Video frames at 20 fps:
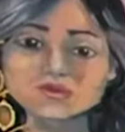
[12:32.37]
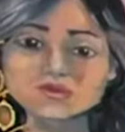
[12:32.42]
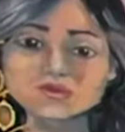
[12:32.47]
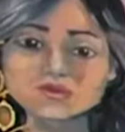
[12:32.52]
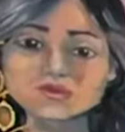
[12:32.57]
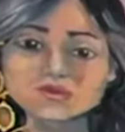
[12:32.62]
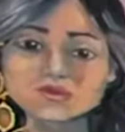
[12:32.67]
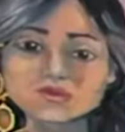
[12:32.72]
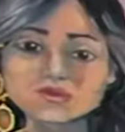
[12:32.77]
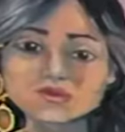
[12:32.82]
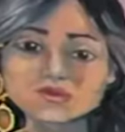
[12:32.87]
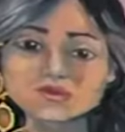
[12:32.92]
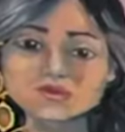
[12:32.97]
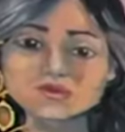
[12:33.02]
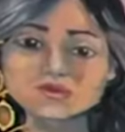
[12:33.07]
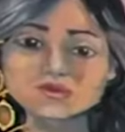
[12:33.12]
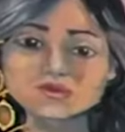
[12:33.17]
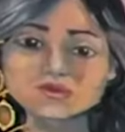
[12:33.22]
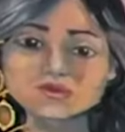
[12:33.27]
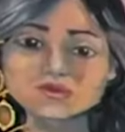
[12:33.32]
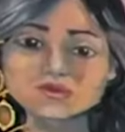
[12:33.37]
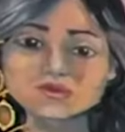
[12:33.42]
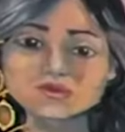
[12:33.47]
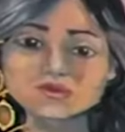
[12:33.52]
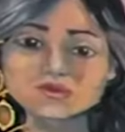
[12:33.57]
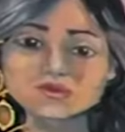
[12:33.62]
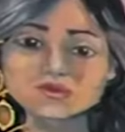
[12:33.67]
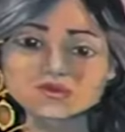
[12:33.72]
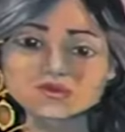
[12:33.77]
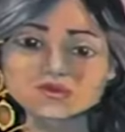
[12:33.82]

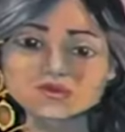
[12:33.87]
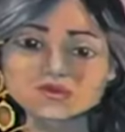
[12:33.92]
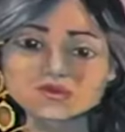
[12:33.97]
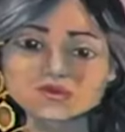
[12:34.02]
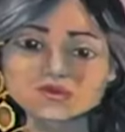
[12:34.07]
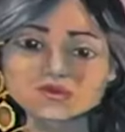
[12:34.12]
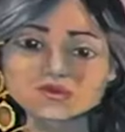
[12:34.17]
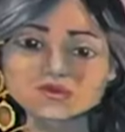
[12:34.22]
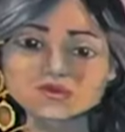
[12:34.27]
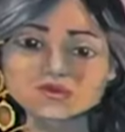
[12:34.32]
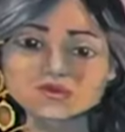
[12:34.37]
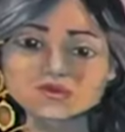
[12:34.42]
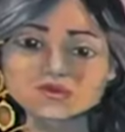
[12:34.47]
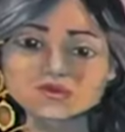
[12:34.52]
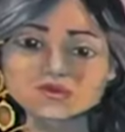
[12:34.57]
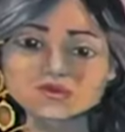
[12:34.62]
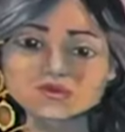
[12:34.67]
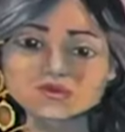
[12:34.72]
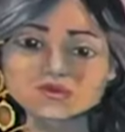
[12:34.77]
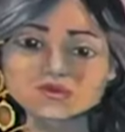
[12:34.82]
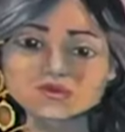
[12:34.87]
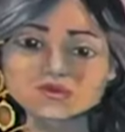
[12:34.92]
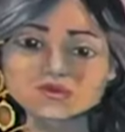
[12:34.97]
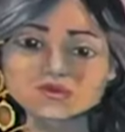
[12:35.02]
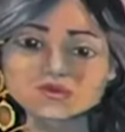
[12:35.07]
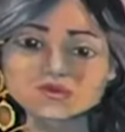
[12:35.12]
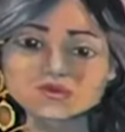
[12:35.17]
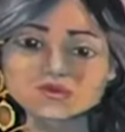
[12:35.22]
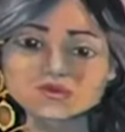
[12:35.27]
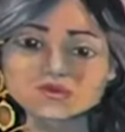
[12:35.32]

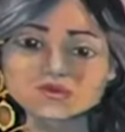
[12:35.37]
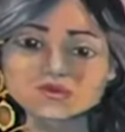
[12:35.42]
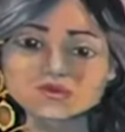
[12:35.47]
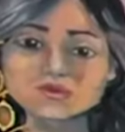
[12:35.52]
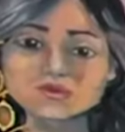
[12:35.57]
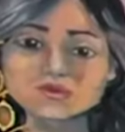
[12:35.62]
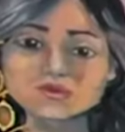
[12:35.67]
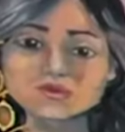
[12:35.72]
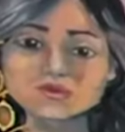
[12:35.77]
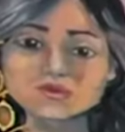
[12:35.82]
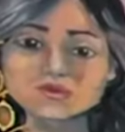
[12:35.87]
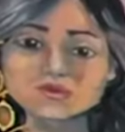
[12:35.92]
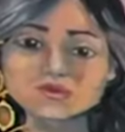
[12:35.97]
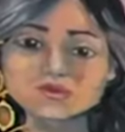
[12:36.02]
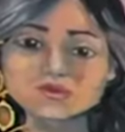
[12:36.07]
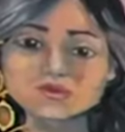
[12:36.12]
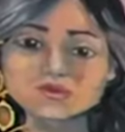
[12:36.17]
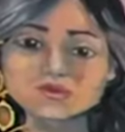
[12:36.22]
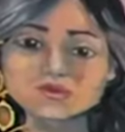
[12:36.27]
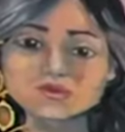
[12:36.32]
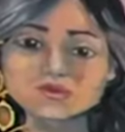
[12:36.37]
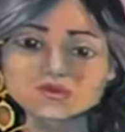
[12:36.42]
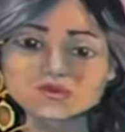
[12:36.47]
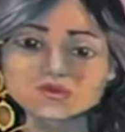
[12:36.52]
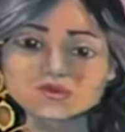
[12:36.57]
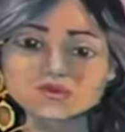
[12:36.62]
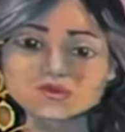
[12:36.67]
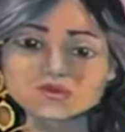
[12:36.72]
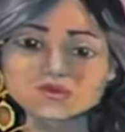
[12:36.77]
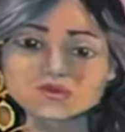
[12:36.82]

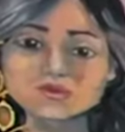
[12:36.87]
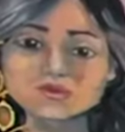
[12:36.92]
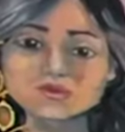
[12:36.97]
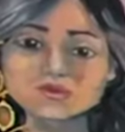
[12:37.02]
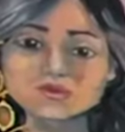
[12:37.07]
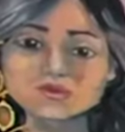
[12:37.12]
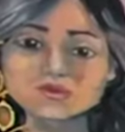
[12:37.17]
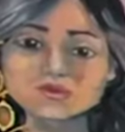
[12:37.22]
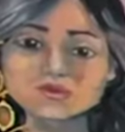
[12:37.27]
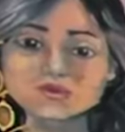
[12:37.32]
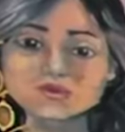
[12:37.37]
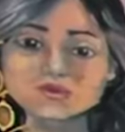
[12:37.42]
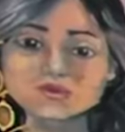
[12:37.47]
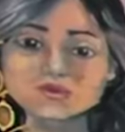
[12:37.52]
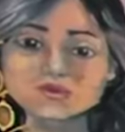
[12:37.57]
[no speech]